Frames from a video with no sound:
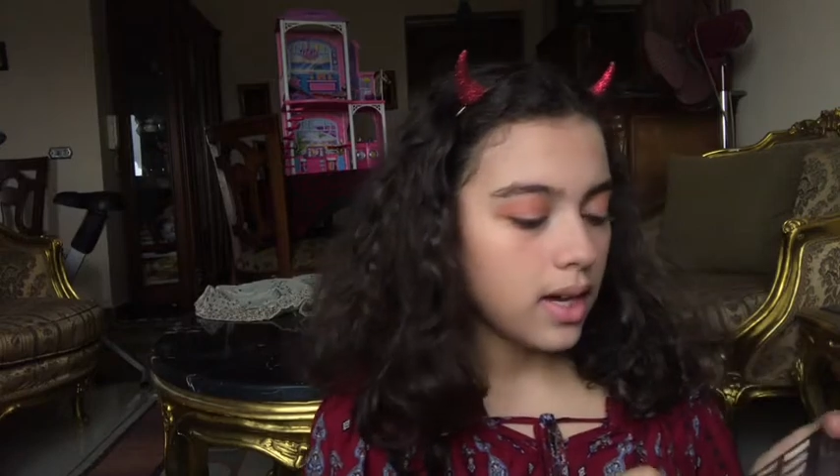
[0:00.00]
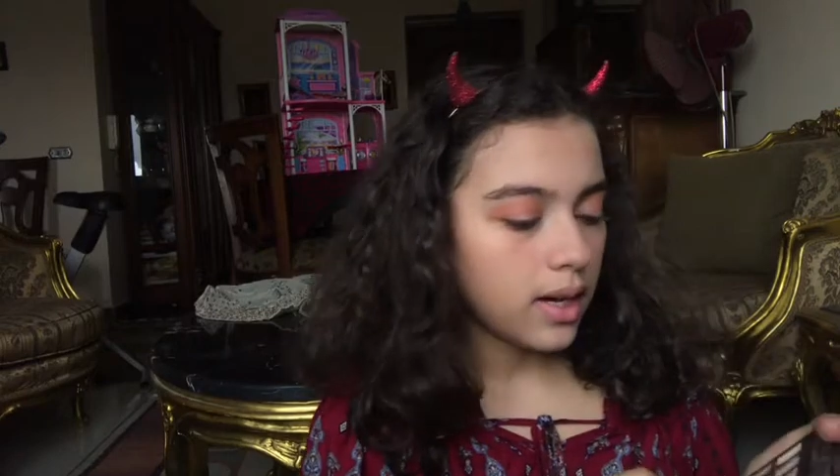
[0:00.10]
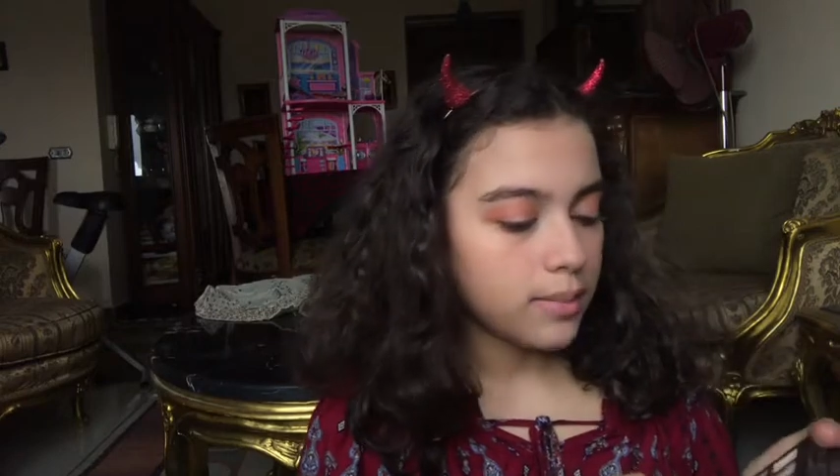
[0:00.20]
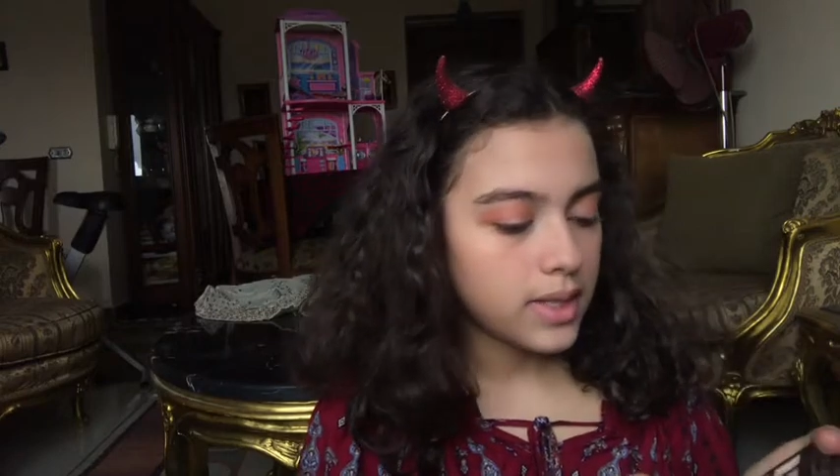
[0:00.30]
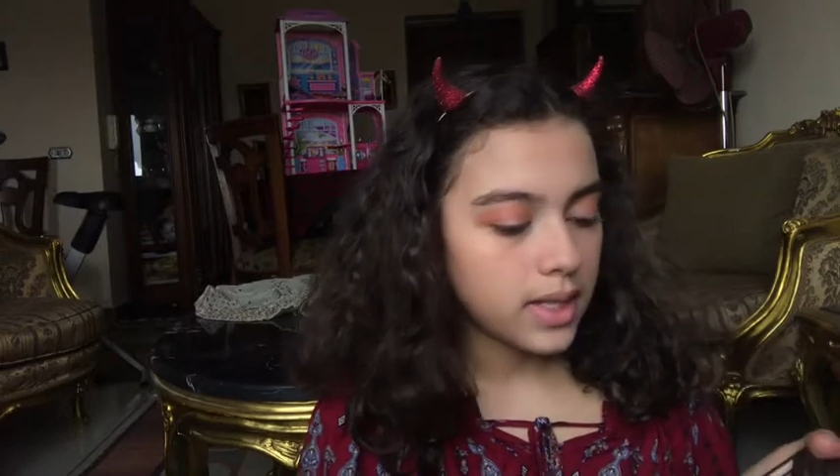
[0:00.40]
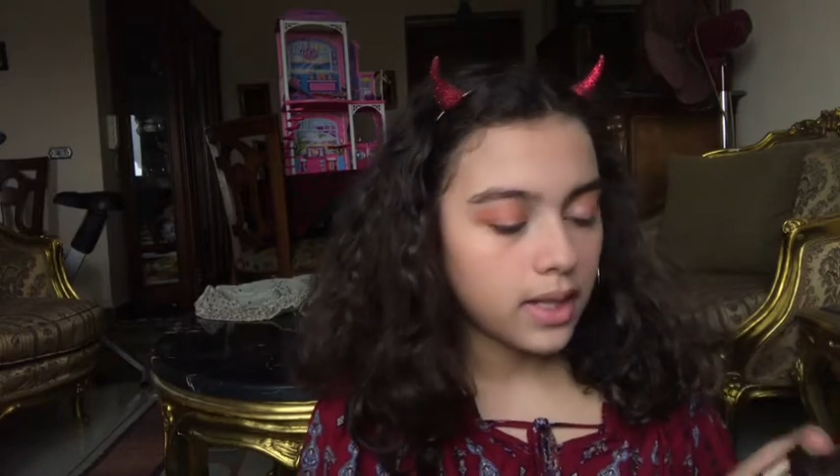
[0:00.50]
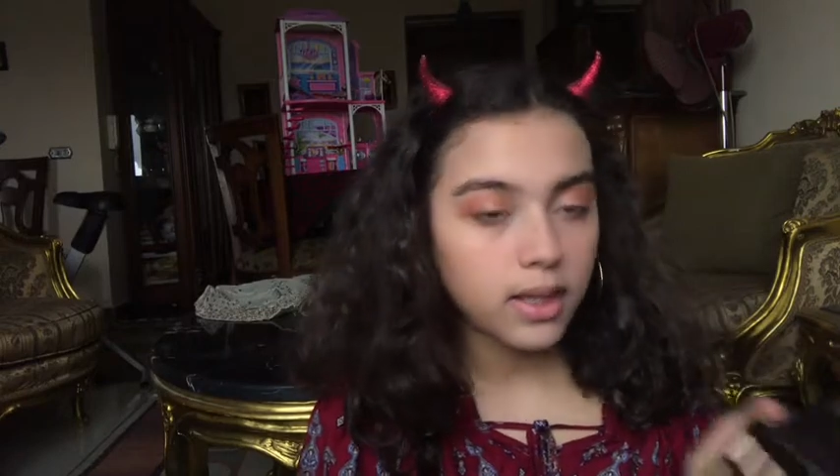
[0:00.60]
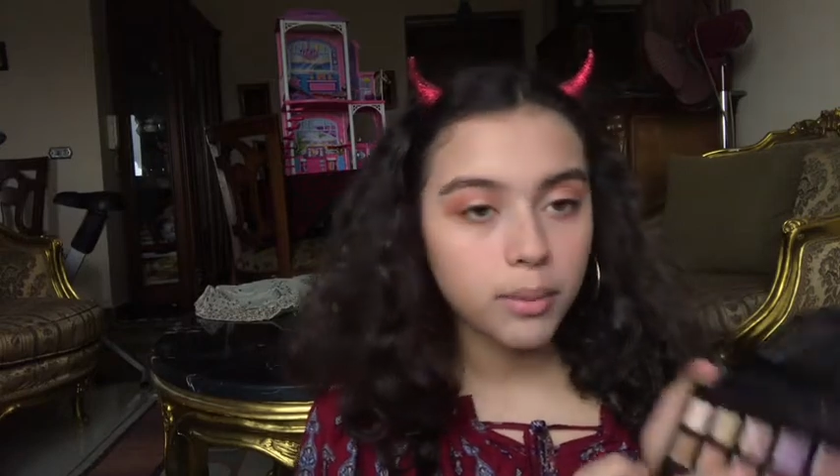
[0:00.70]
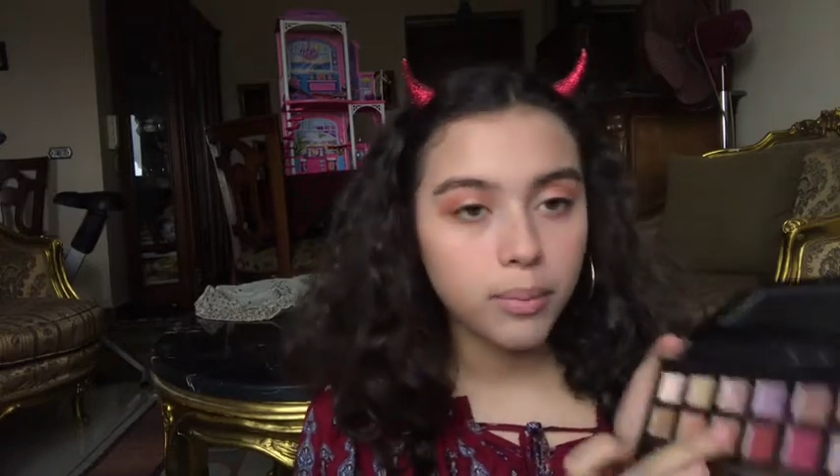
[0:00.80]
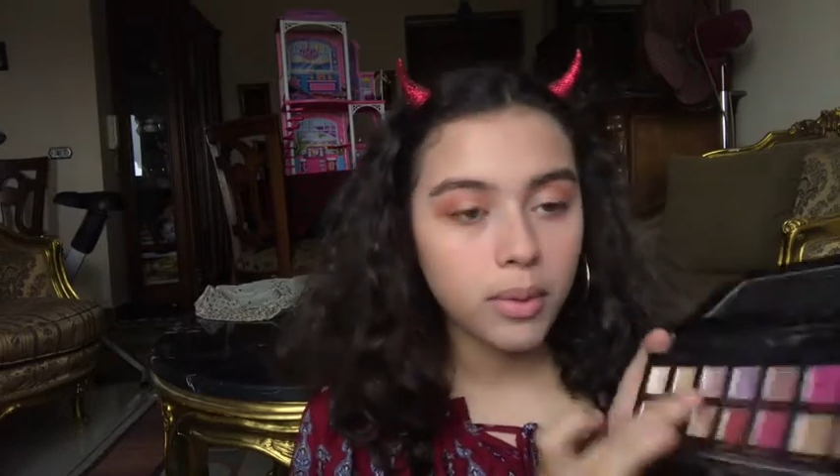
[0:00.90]
I'm
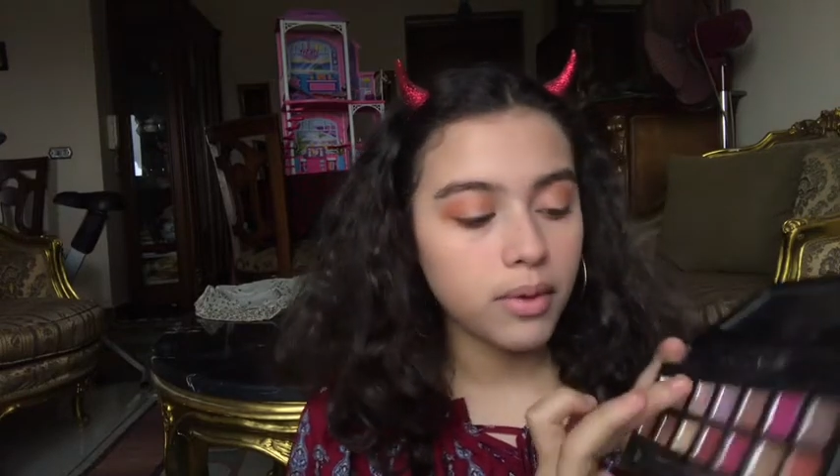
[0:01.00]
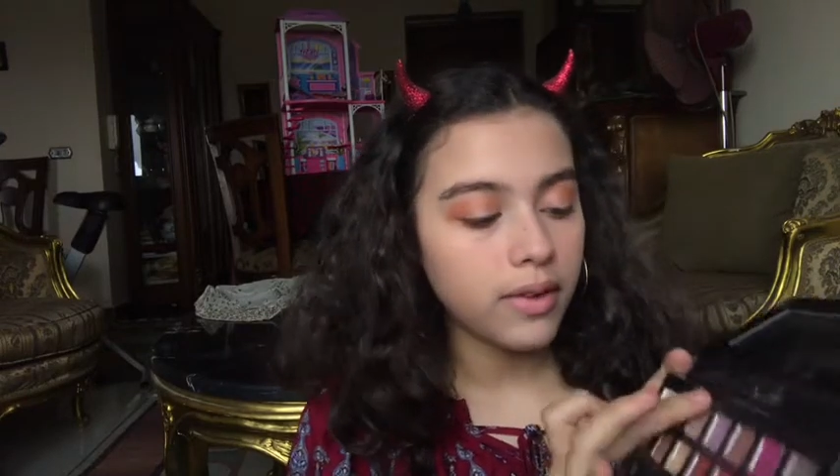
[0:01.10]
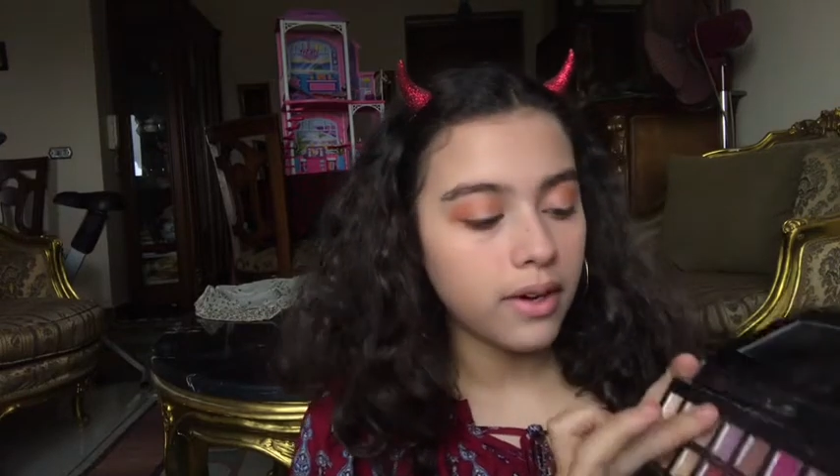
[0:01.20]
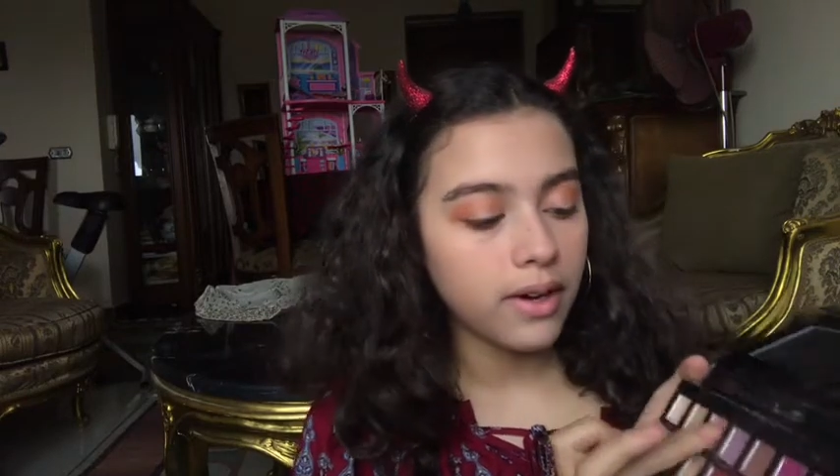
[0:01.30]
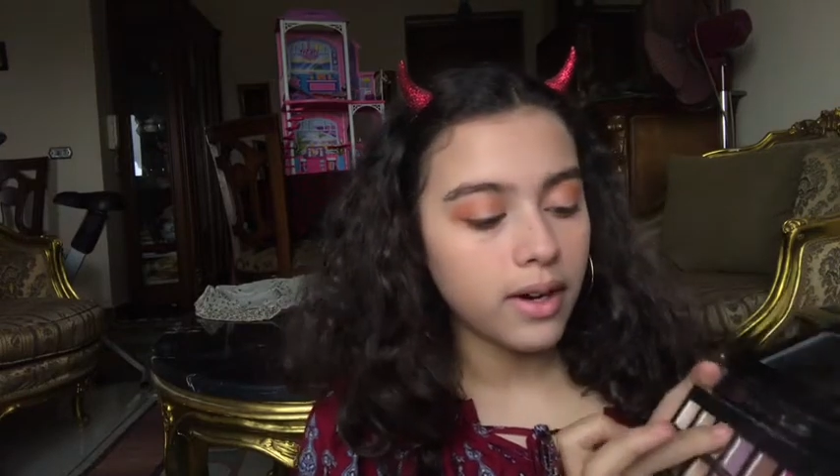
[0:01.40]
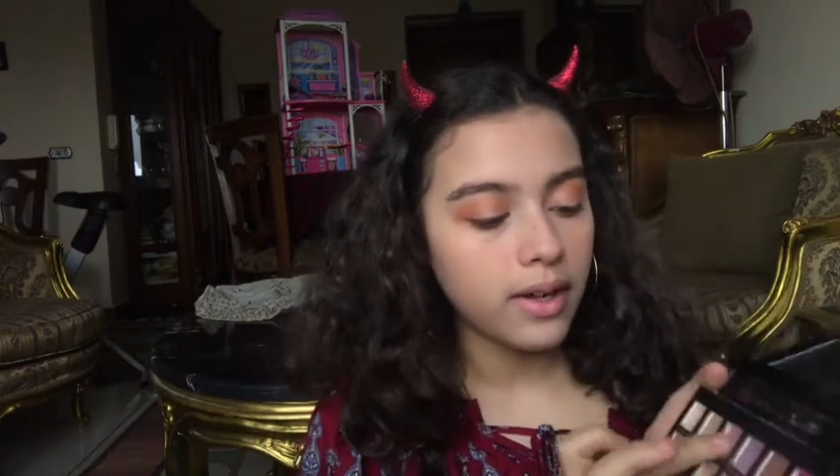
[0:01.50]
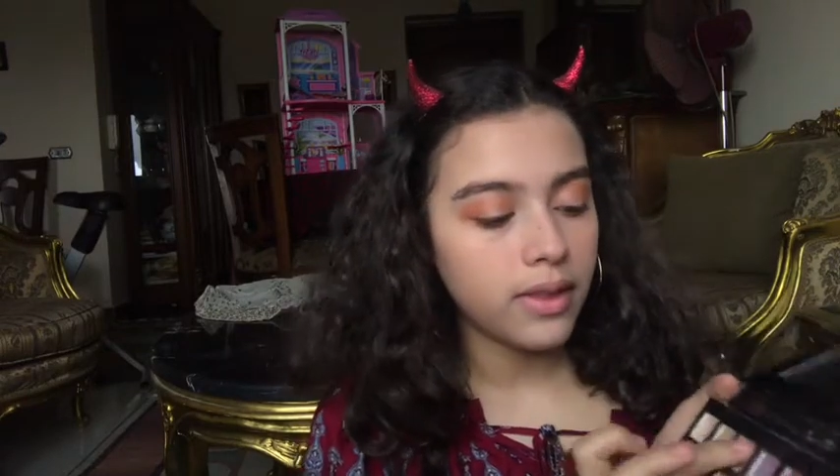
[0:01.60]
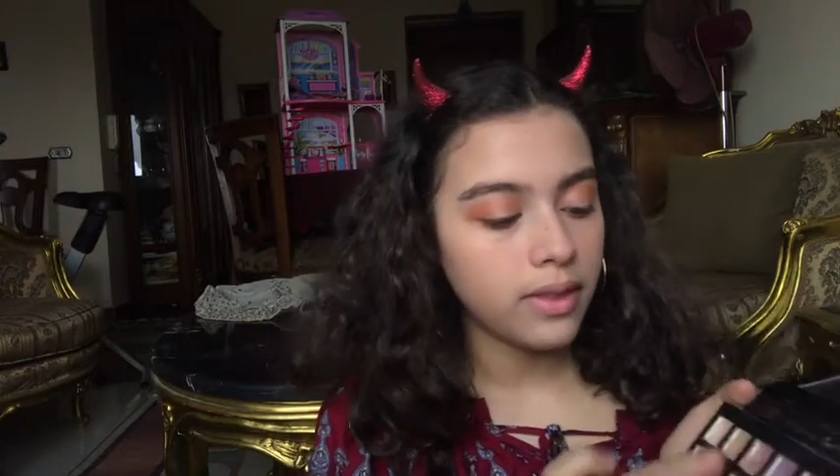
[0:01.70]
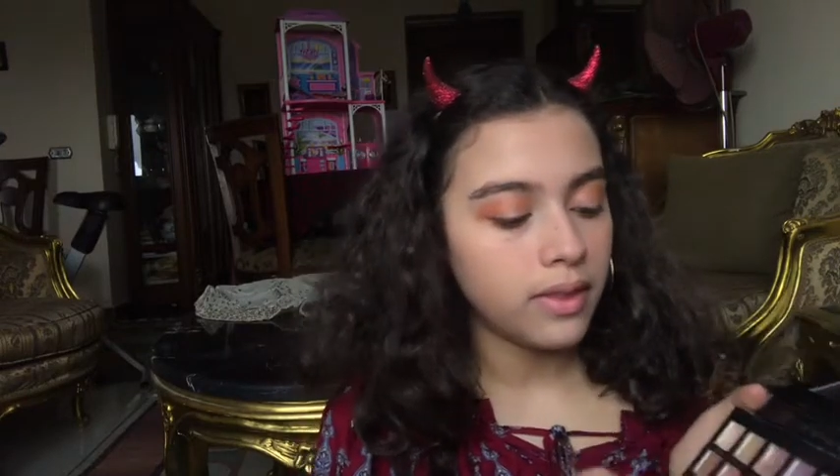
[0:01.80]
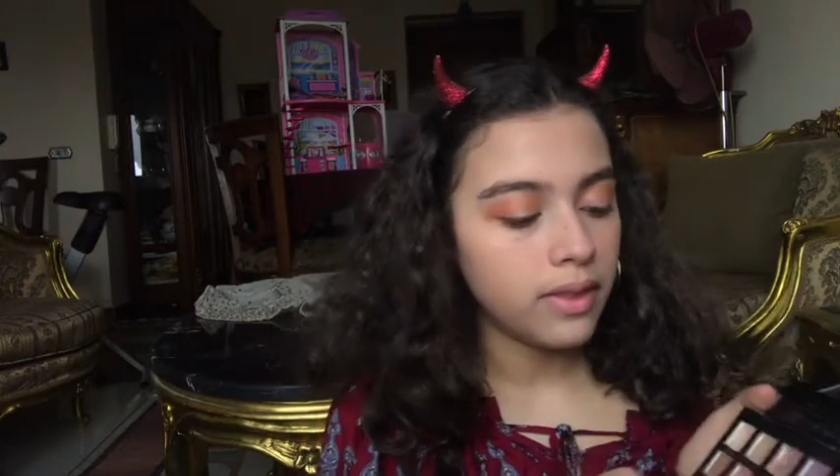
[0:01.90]
taking Primavera
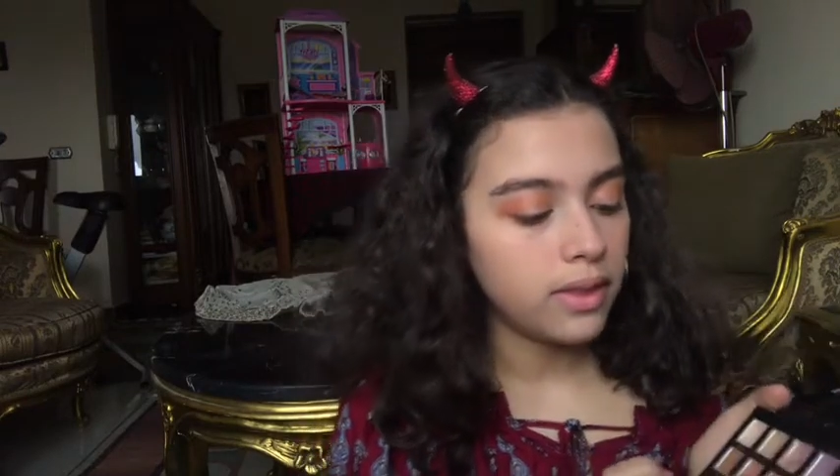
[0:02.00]
and